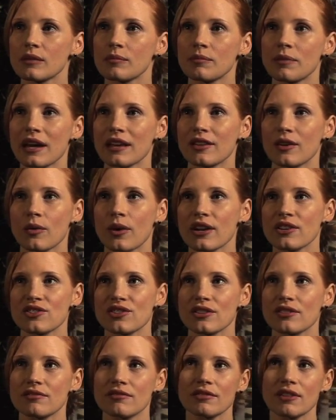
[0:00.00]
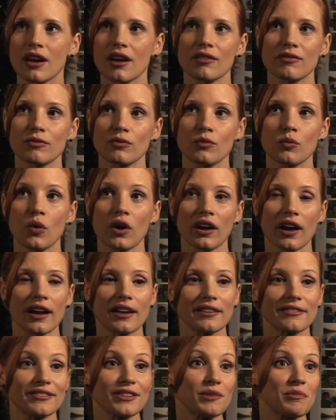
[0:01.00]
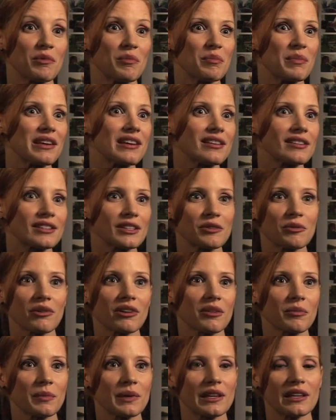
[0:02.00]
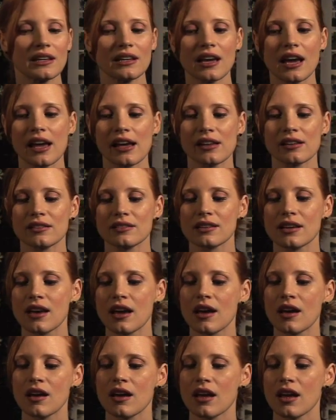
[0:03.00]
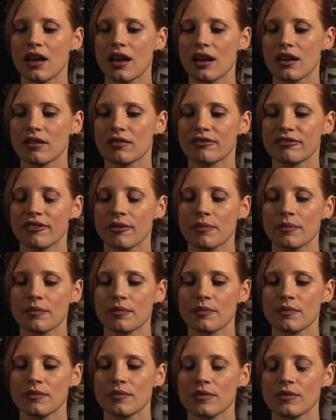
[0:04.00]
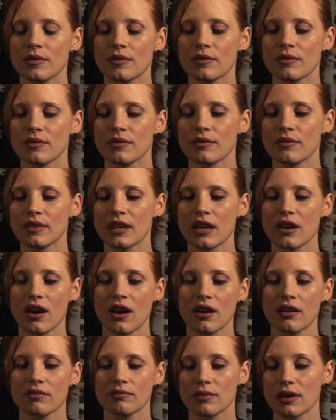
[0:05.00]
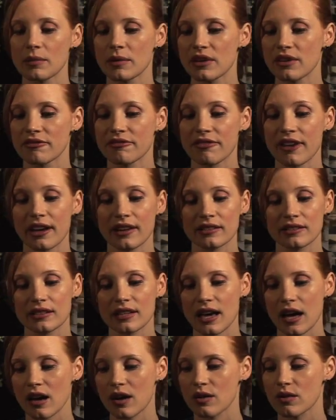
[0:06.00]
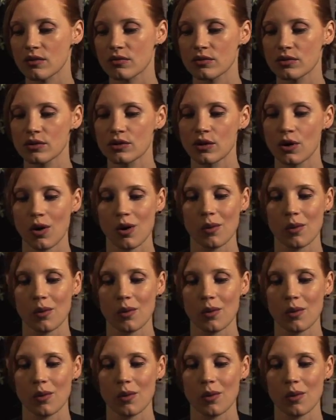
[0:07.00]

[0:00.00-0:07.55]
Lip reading: beg the question of what kind of human being do you want to be, and from then on maybe affect how you go